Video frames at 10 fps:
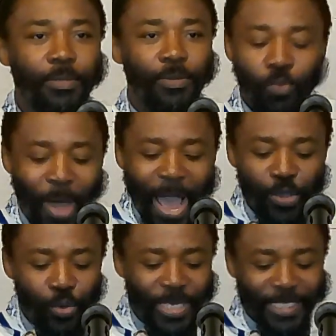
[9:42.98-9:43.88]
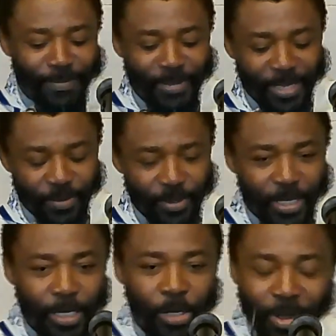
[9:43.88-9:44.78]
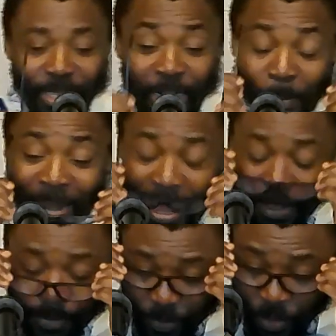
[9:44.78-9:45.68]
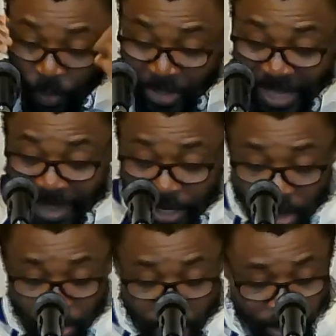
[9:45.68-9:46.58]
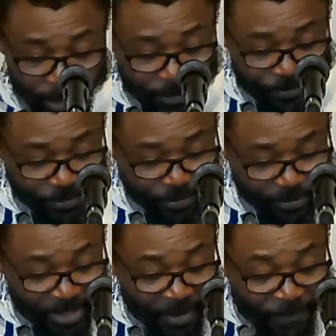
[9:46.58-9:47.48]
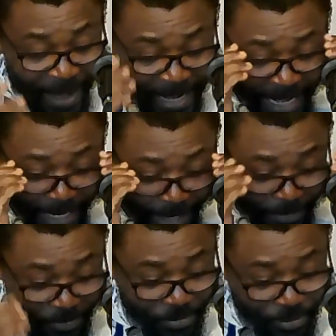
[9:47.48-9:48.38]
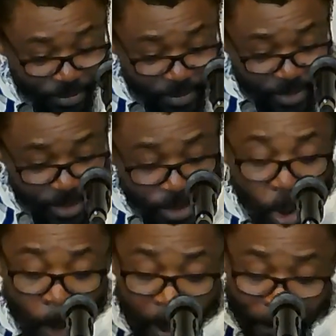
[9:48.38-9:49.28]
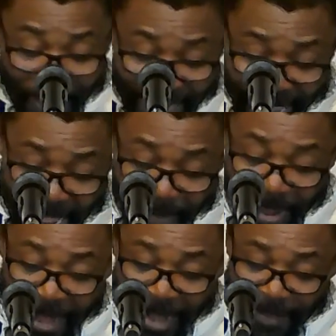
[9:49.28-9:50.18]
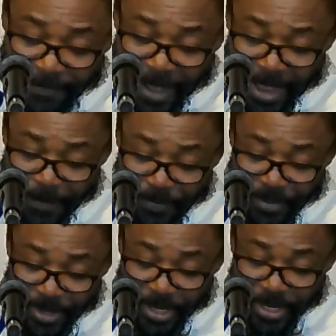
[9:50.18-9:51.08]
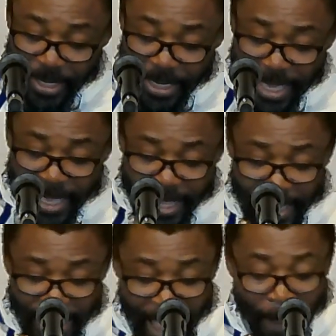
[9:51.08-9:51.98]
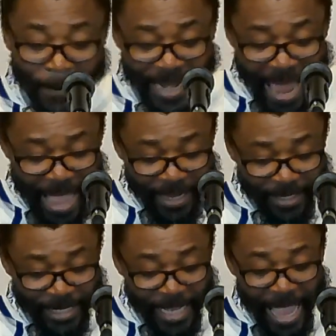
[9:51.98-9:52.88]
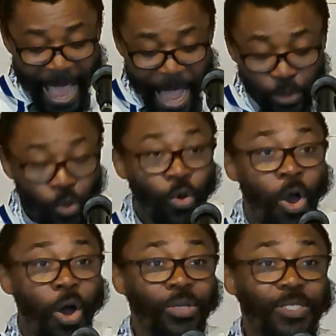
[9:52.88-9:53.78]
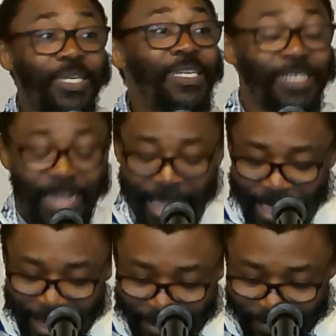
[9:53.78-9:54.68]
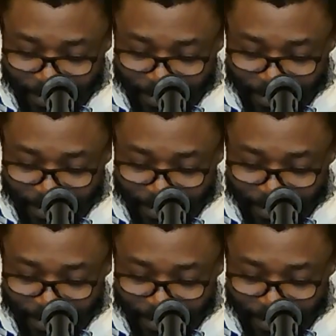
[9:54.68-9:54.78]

Why are you hitting me? The donkey declared, what have I done wrong? Finally, upon Balaam's arrival, he and Balak set out to curse Israel.